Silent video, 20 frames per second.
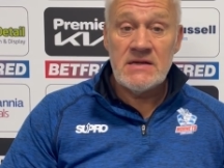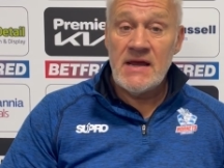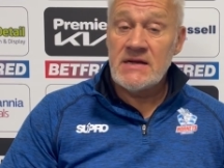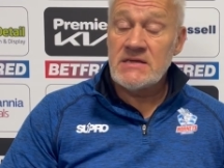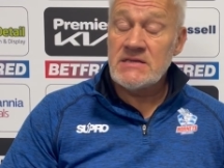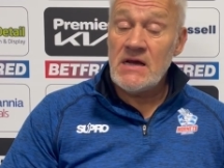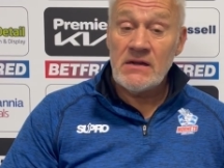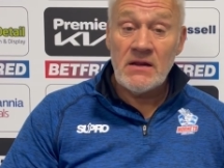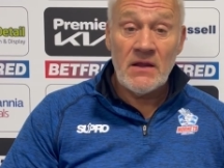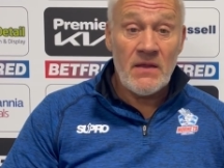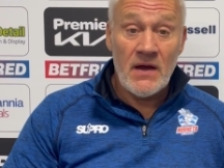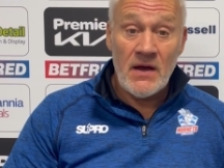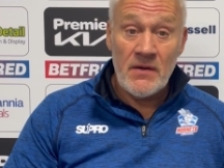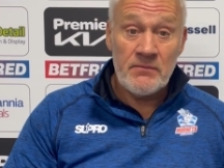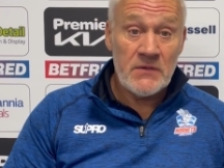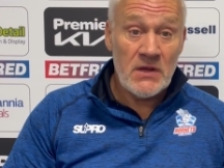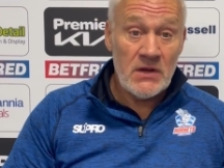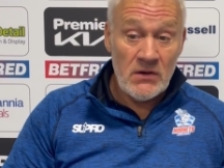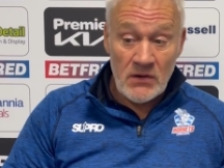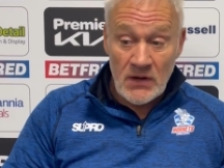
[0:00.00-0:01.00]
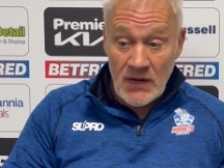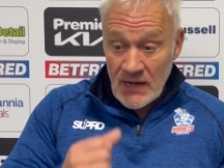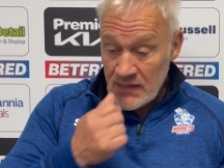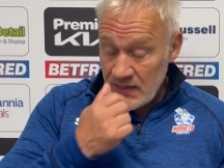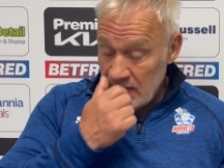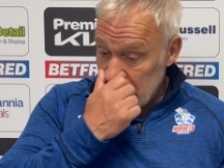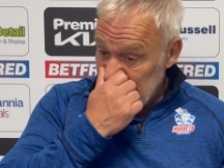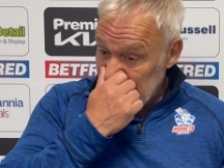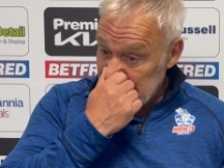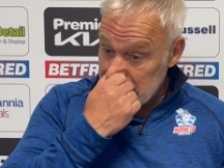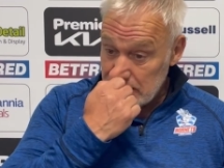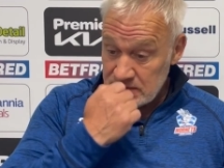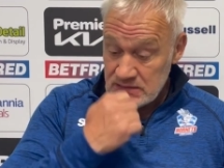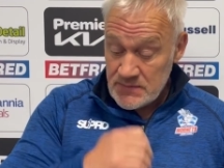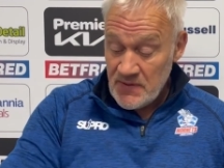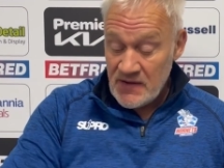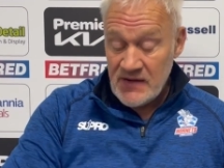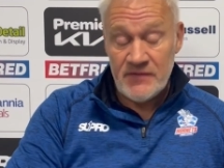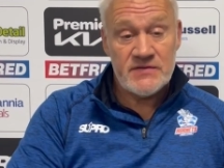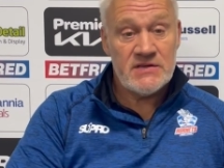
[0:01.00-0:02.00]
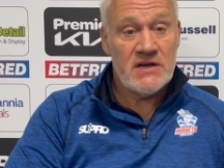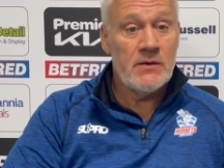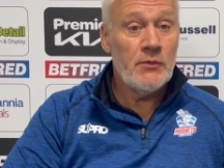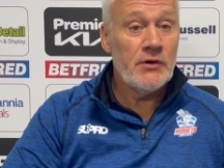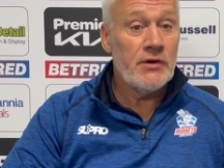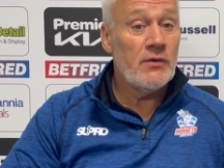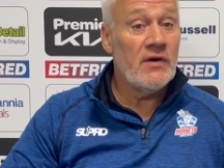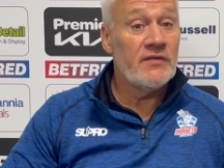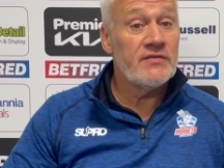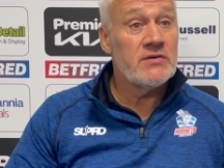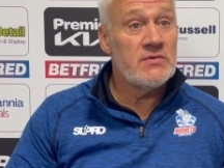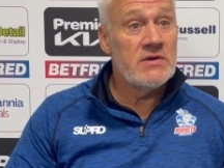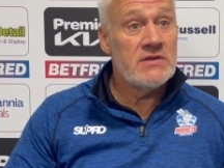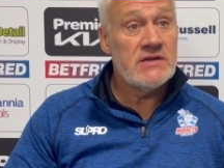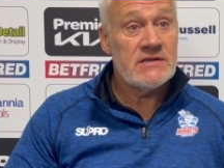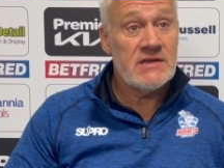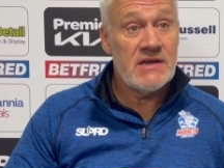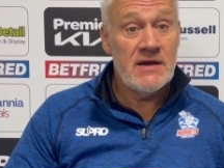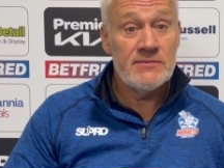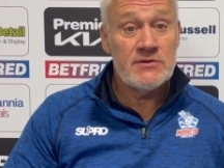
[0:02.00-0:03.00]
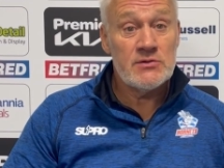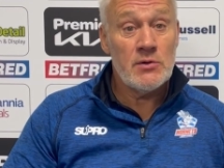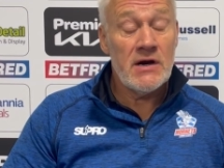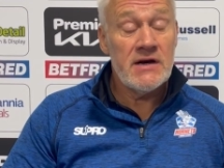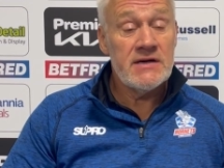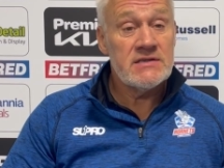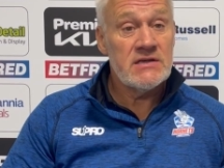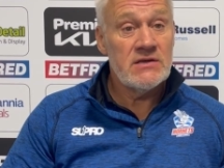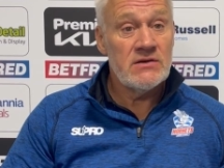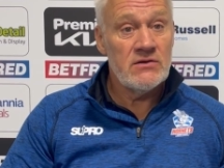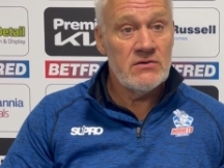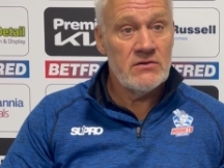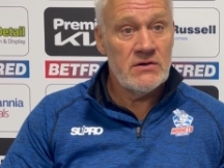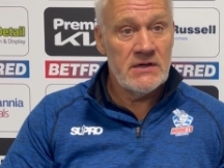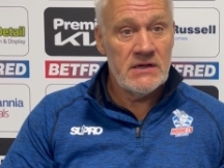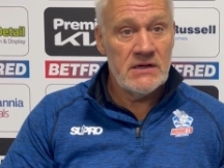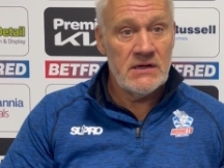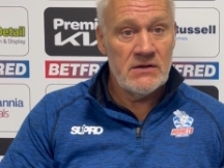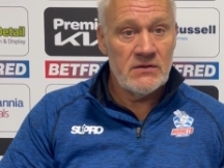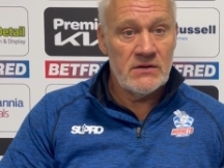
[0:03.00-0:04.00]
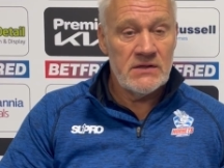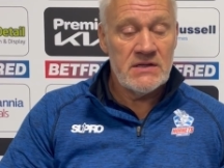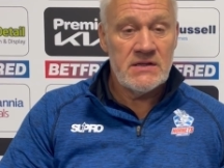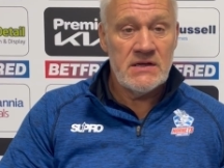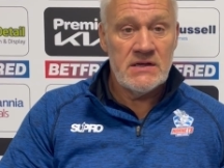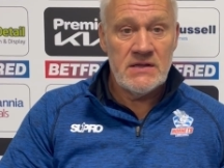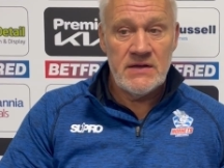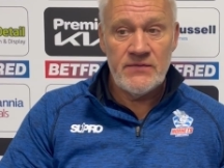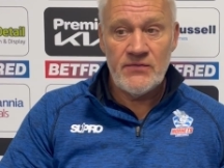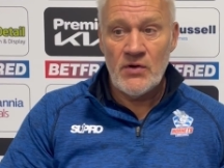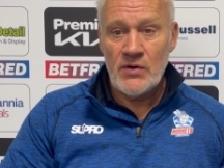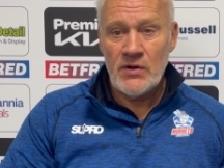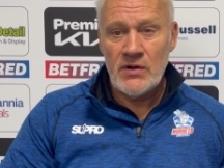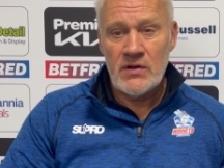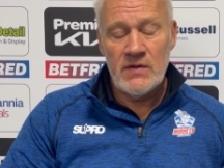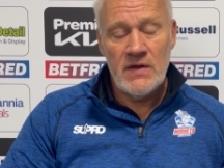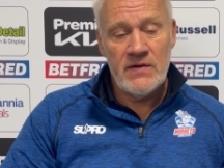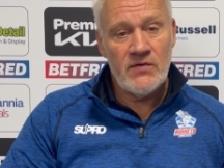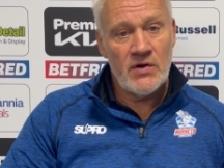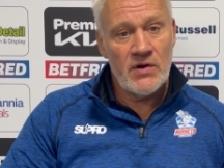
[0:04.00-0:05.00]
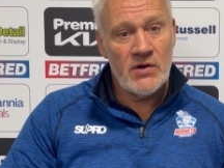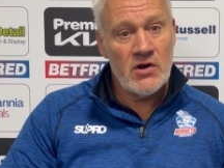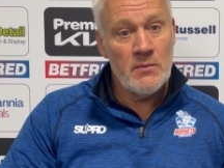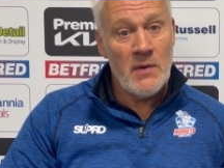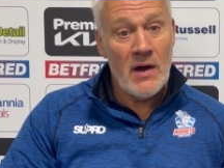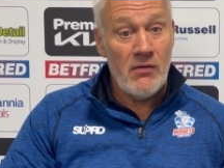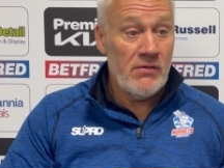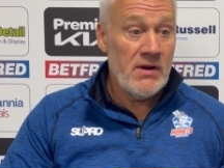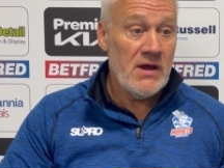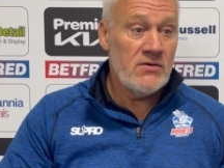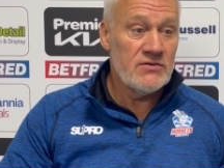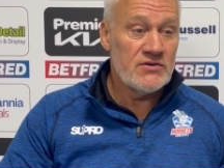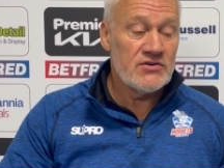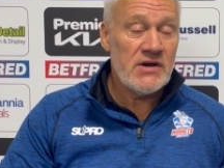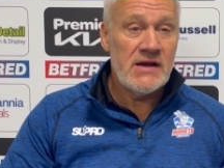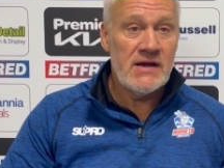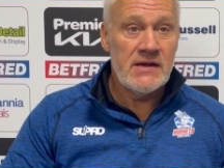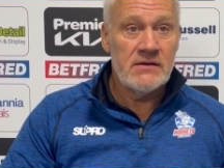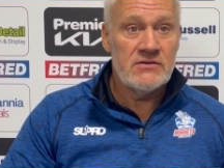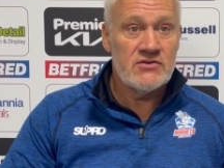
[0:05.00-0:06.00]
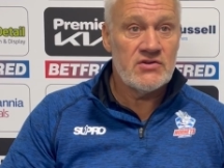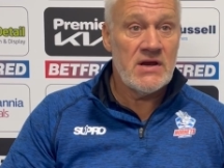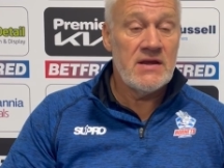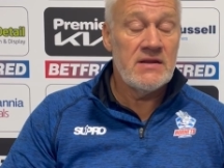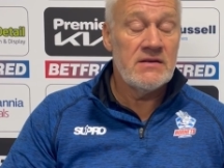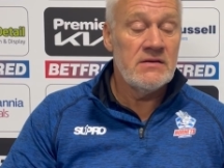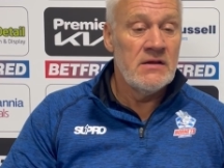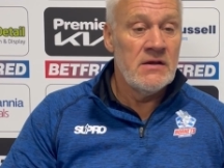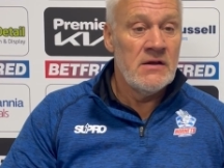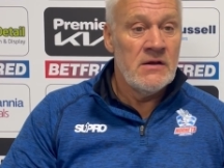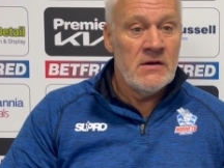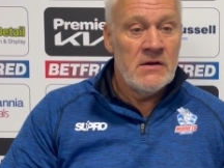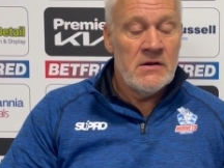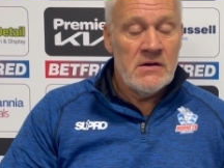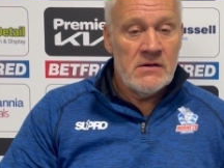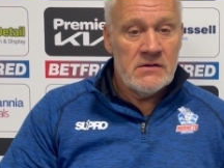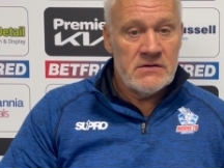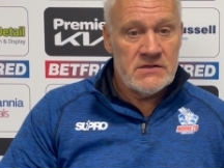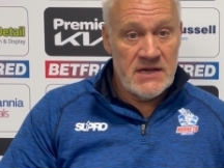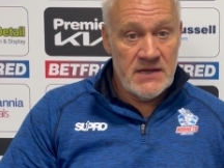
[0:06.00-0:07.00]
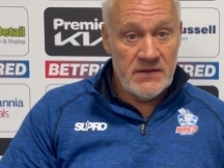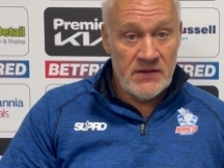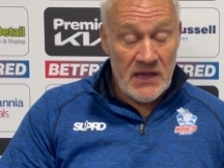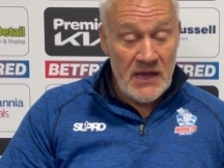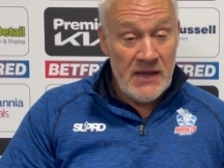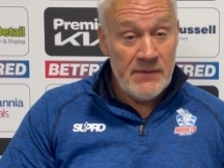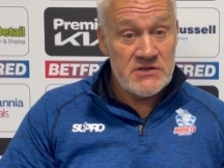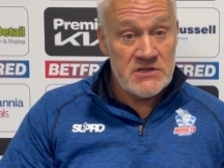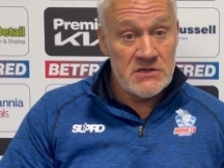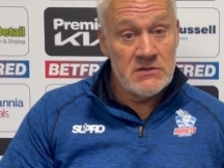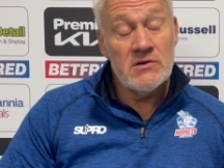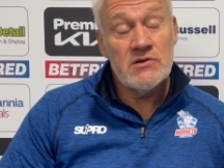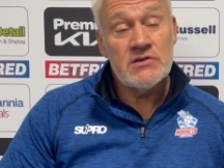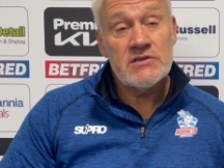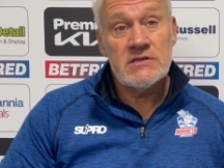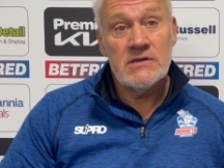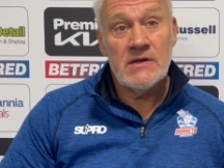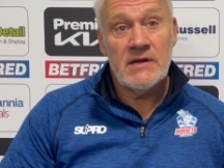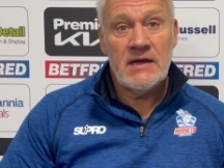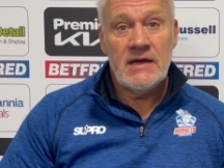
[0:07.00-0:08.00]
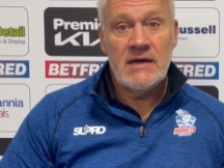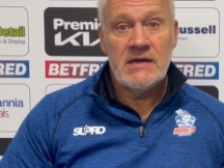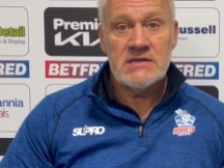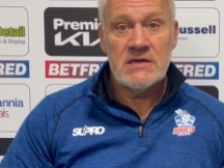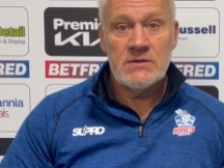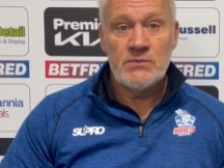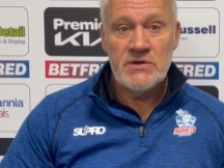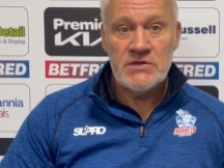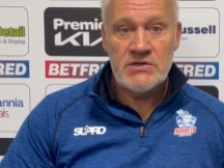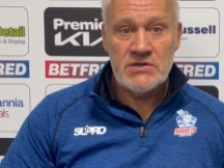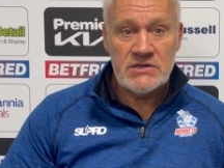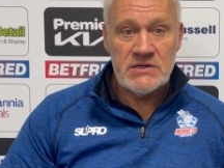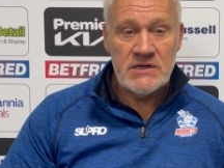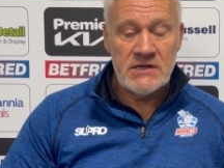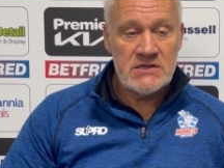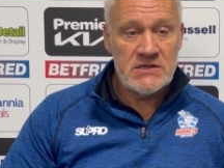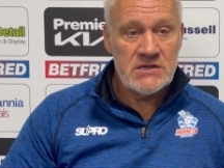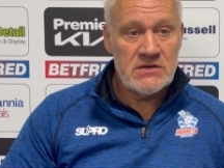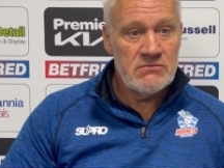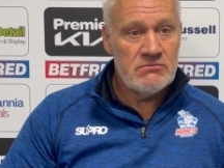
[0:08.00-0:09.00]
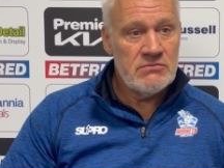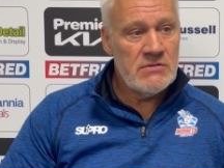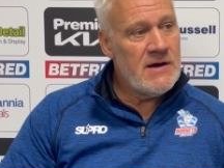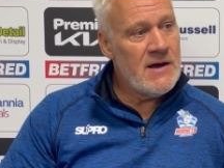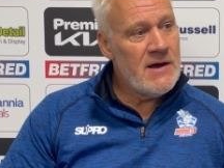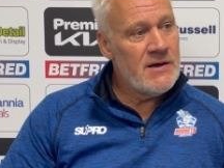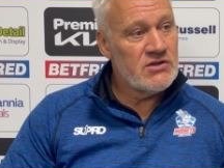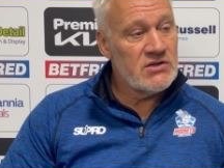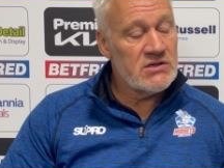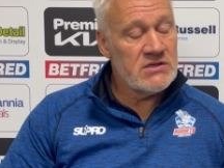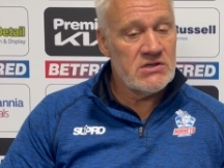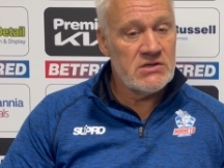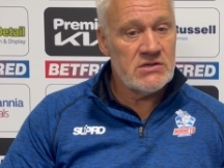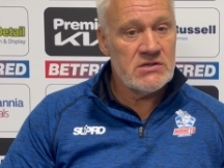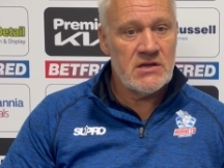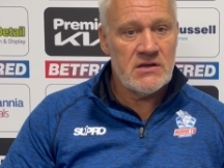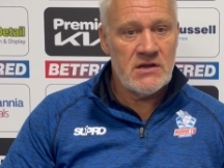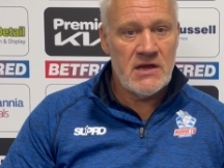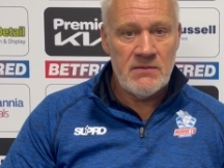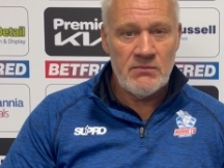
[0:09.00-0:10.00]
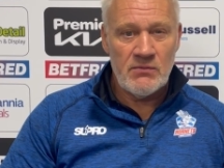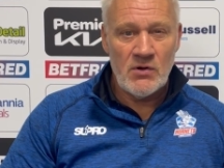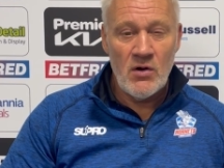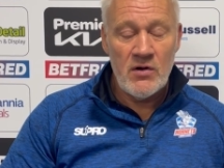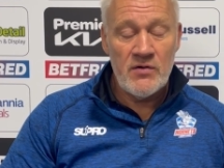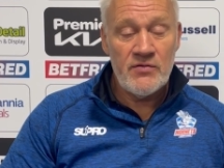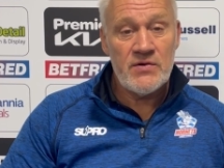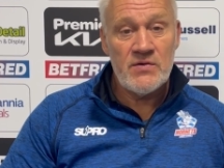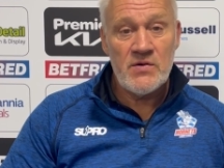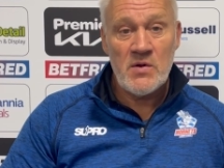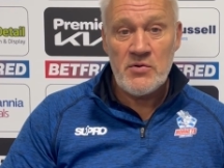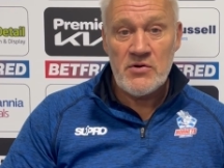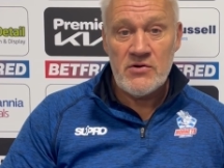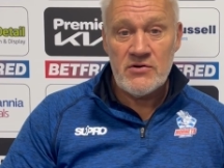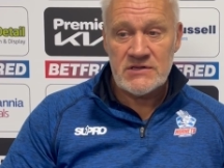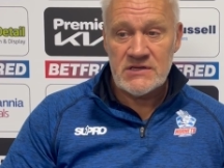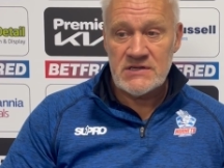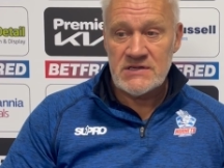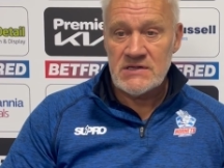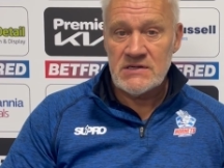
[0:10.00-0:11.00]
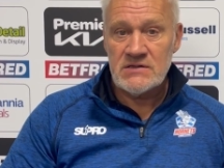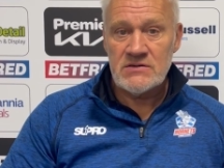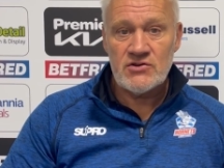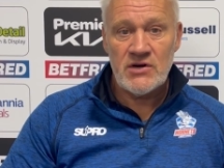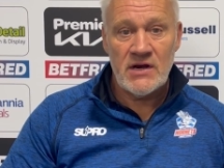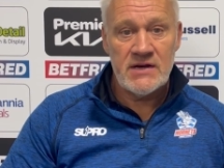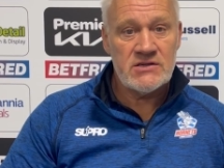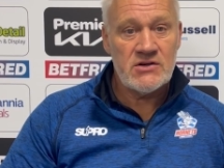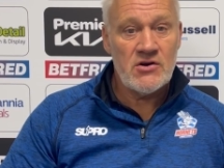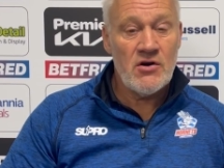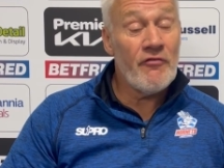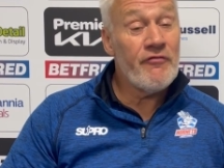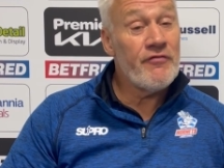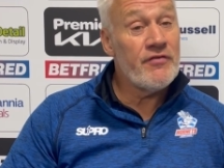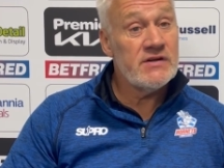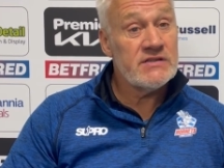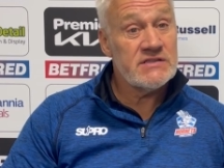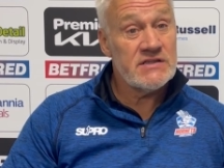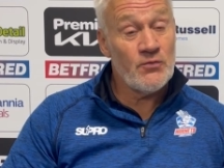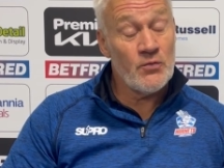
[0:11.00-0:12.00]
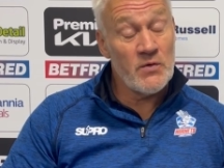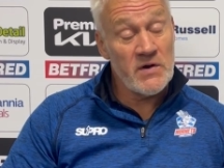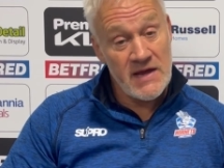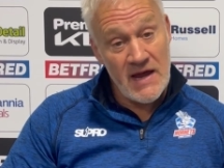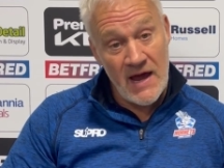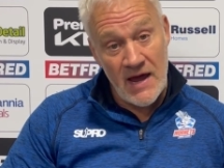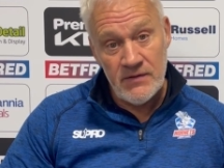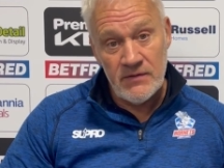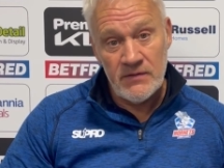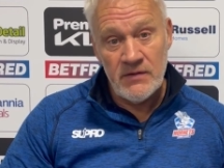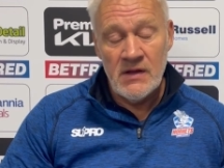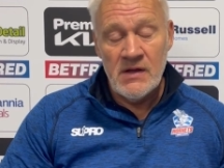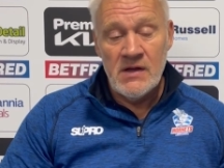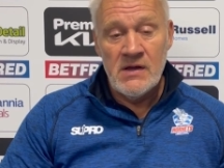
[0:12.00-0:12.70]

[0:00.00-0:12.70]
Exactly that. You know, I, I said to them at half time, we don't have to win this game twice. You know, you know they, have got to they've got to come out now and try and try and take the game to us, and I said we just need to uh, just just keep going through the processes, try and score first if we can, and